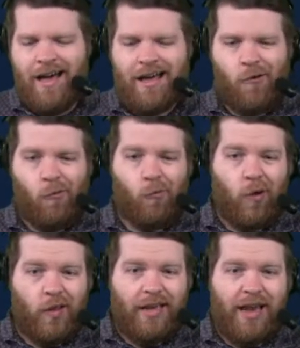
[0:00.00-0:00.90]
I don't
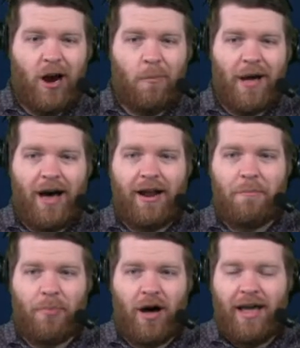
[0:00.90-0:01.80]
really care about
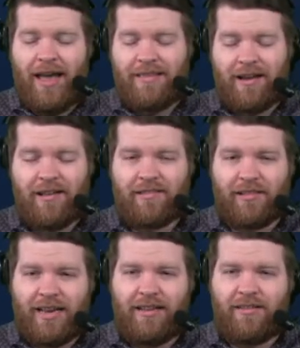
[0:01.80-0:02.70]
it, but it does
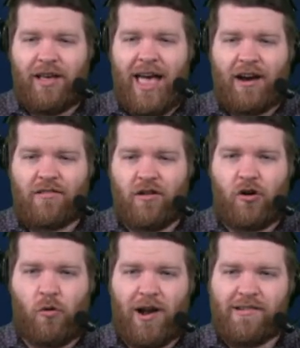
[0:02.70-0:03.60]
lead to extra
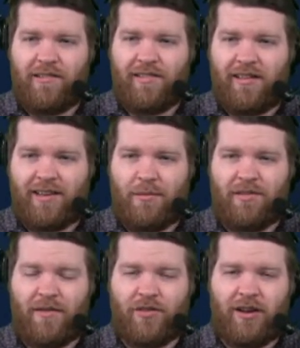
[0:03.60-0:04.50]
questions that
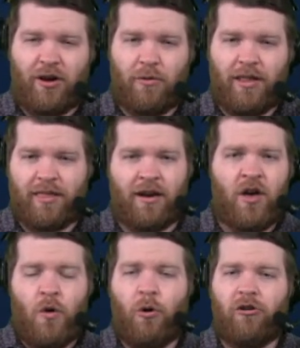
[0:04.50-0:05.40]
teams have to deal with. And
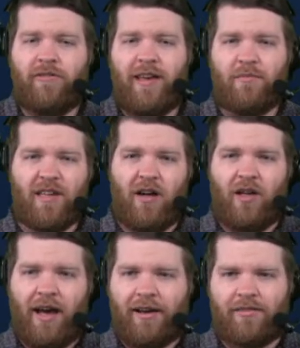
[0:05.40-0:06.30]
what do teams not
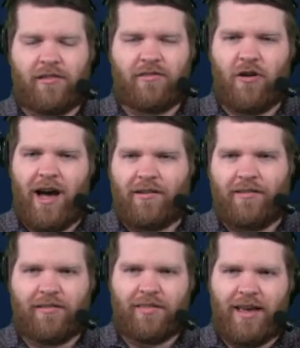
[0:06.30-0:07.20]
like?
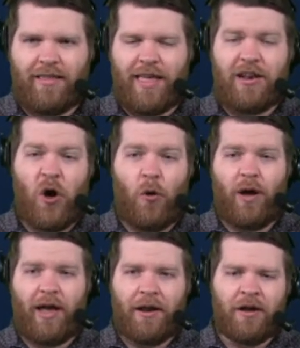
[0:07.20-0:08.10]
Distractions. They don't.
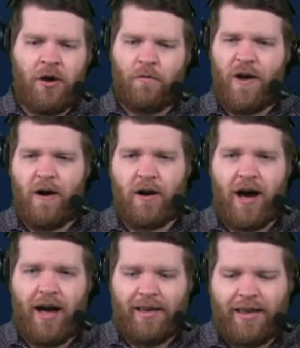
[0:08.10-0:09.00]
And fair or
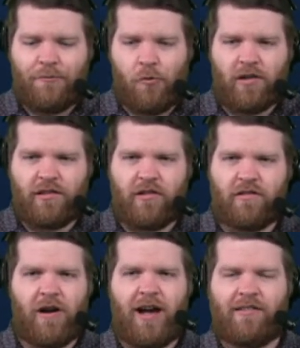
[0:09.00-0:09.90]
not, he was a
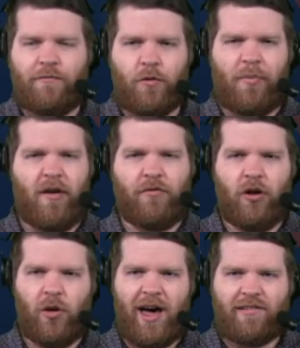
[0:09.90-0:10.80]
distraction for
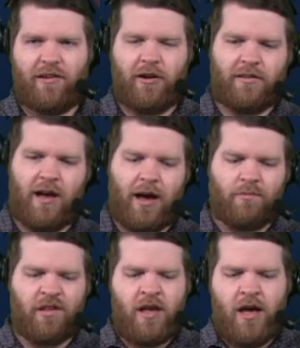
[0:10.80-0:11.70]
Buffalo last year at
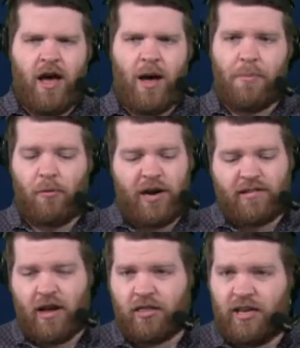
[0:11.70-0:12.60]
times. But when
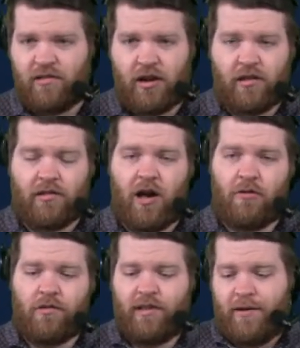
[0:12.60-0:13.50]
he's healthy, he's a good
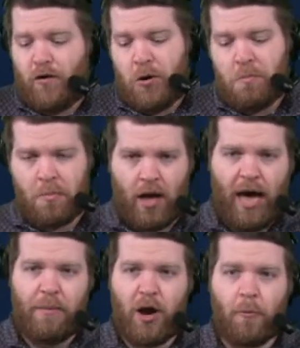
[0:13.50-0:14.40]
slot receiver.
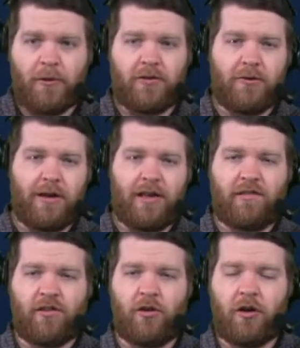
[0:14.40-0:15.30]
I'd be open to it.
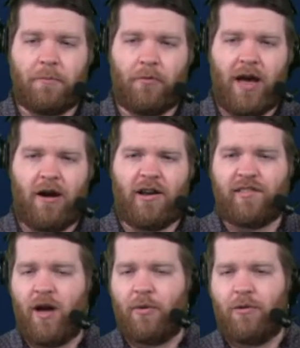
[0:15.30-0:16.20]
He's still a good player.
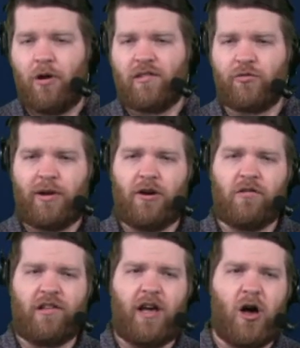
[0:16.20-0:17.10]
He's not what he was 3
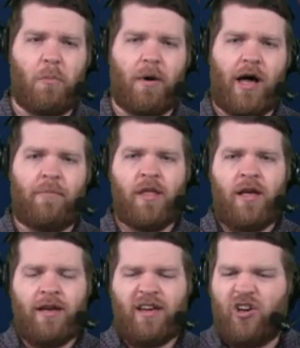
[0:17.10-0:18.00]
years ago, but
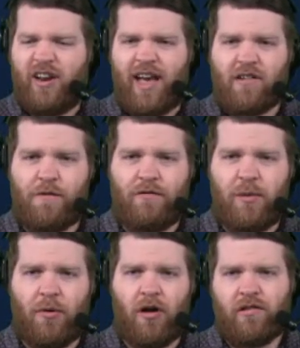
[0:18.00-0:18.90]
could he catch 50
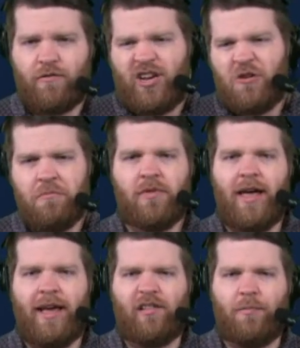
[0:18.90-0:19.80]
balls for you?
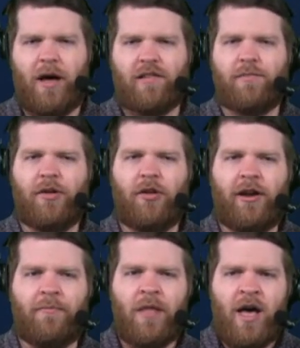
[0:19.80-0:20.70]
I think it's a
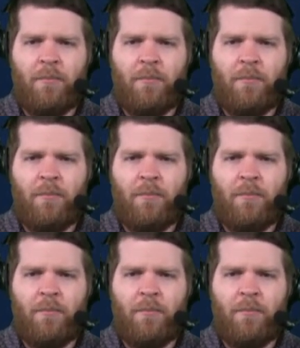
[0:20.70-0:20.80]
possibility.